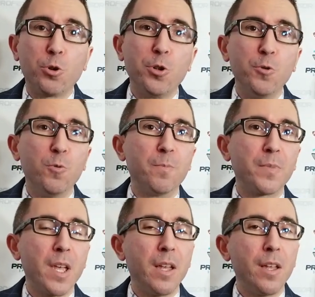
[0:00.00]
you.
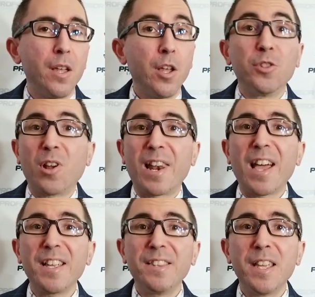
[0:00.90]
The
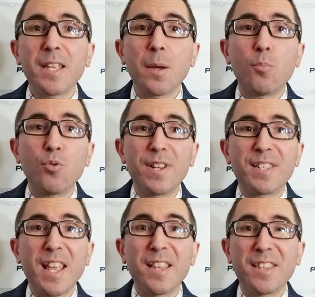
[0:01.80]
Lightning
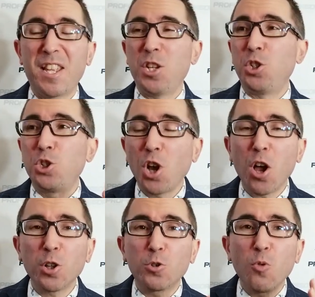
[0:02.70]
present a
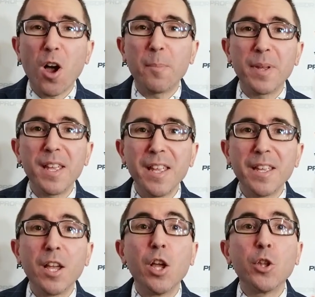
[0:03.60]

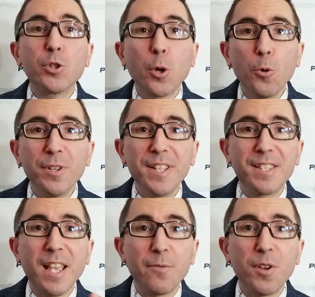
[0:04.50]
jaw-dropping
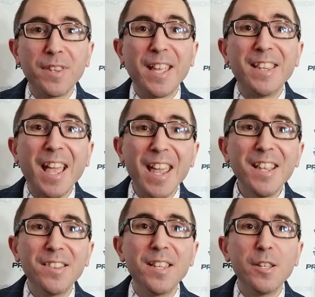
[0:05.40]

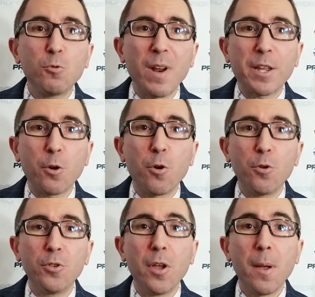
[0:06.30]
37-18
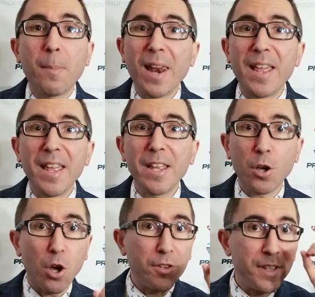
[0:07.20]
record playing
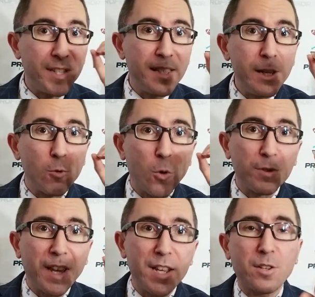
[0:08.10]
on 0
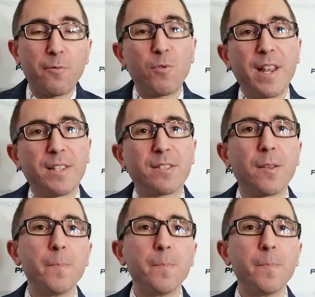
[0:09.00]
days of rest.